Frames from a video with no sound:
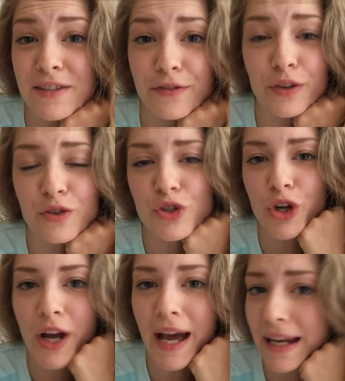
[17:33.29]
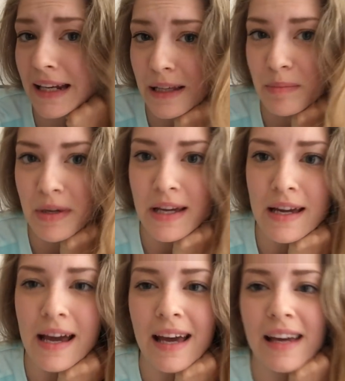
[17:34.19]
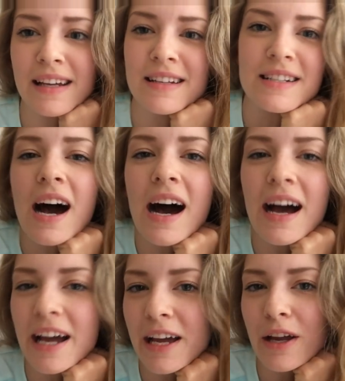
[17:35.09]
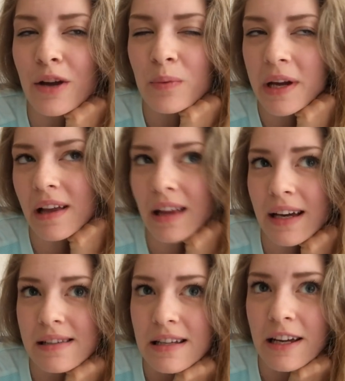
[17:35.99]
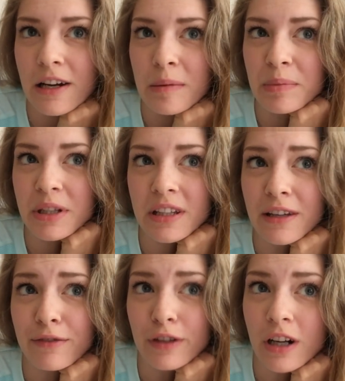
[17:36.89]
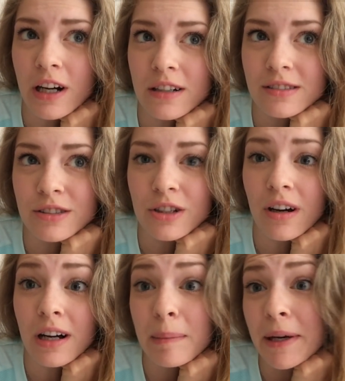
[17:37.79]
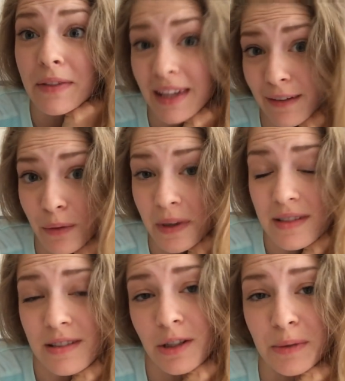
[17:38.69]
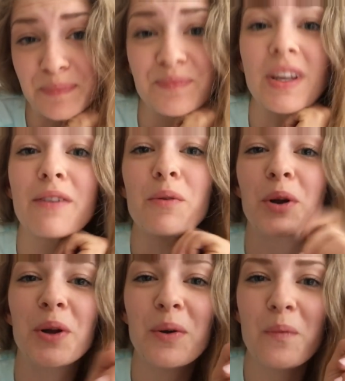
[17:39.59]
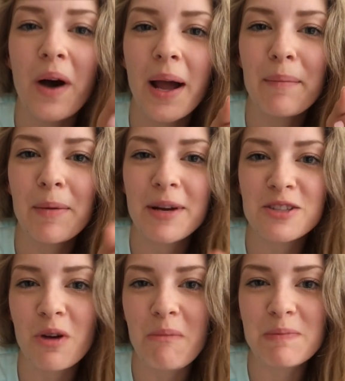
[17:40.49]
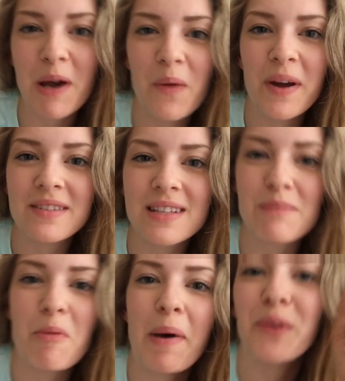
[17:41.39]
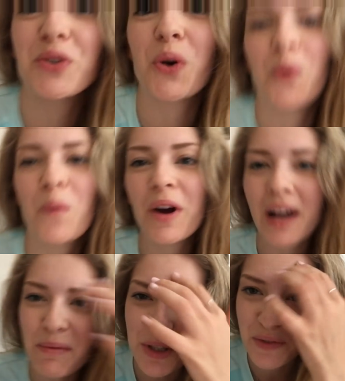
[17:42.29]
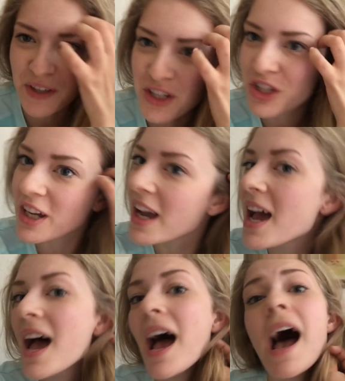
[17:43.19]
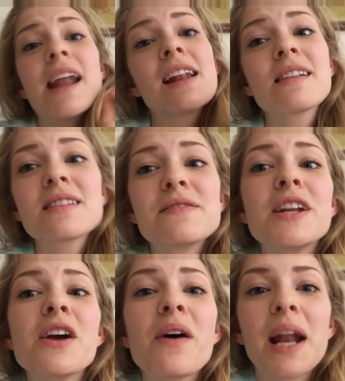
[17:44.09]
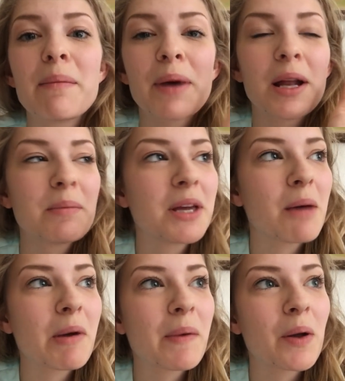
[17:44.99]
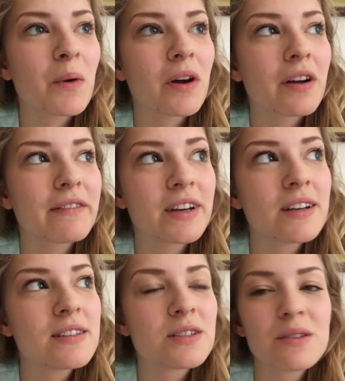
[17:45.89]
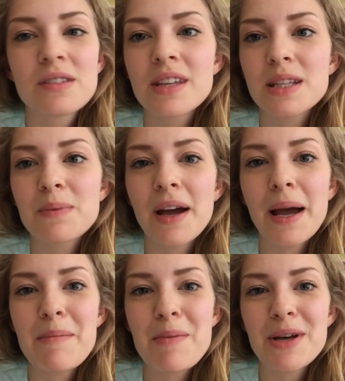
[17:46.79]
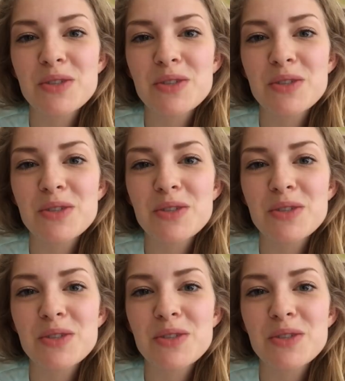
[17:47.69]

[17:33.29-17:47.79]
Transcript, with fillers: is Future editing me, and I realized that I completely forgot to talk about the giveaway. So if you're wondering why I'm in my scrubs, by the way, it's because I'm about to go to work. I'm just finishing editing this video, and I'm gonna be on my way to work very soon, so that's why I'm in my